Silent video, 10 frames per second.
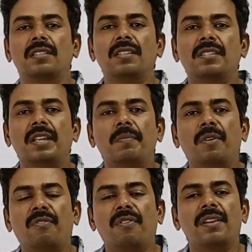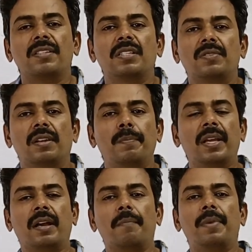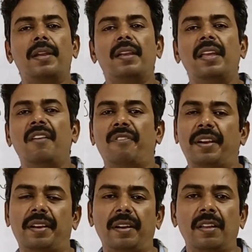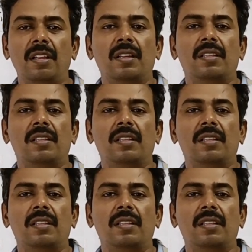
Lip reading: This type of functions will be completely affected.